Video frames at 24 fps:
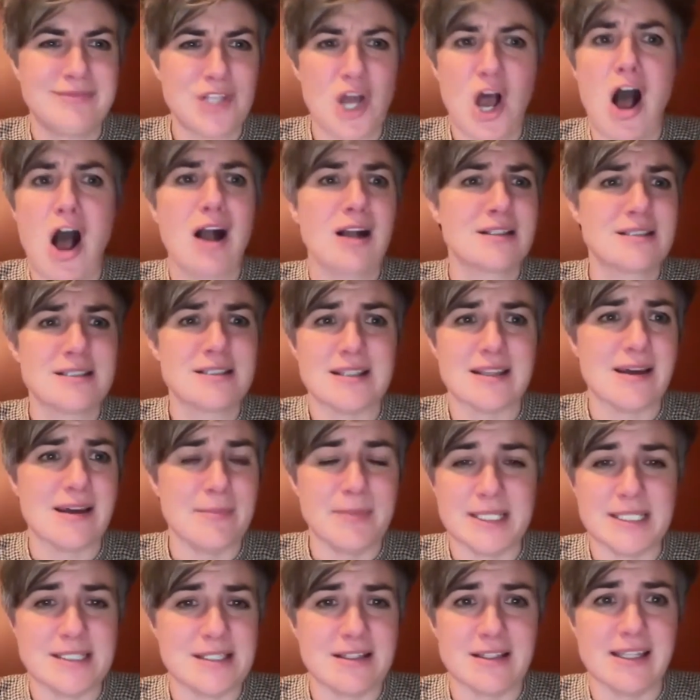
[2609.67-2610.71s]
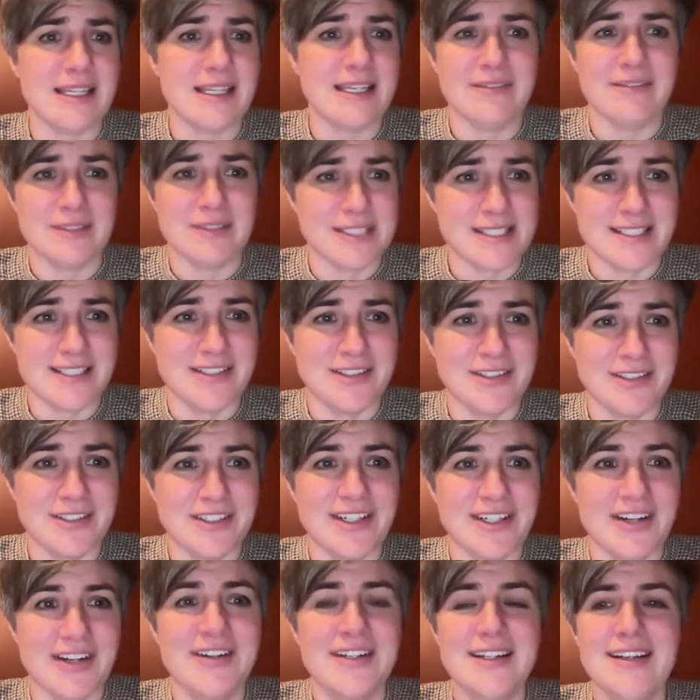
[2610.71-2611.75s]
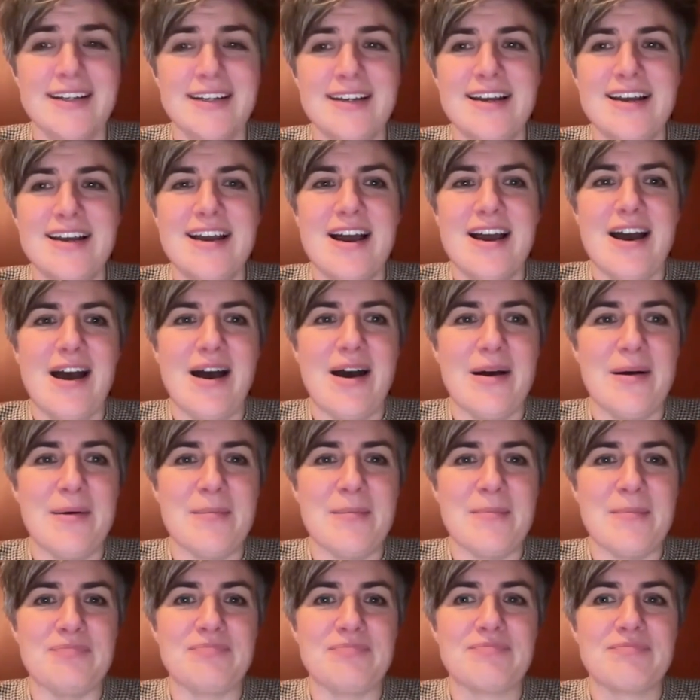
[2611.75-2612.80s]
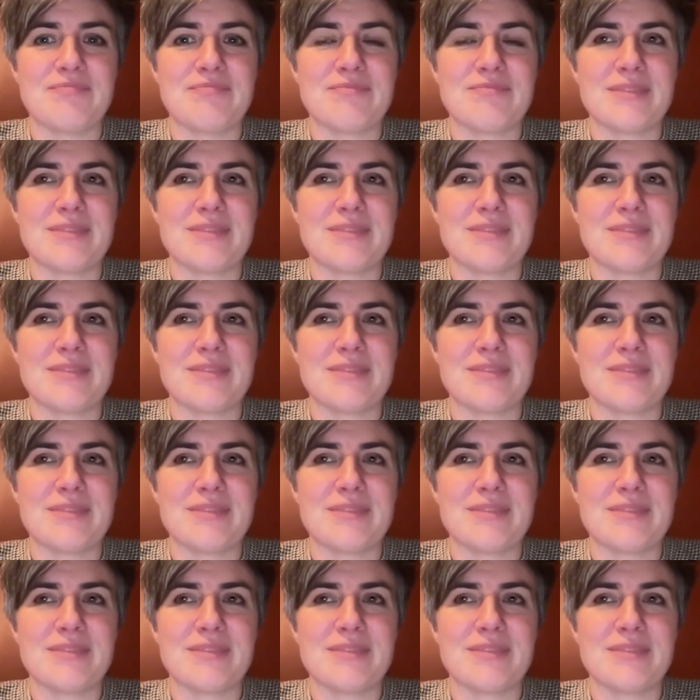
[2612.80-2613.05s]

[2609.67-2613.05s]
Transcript: talk to them until they give it to you you know mm-hmm. um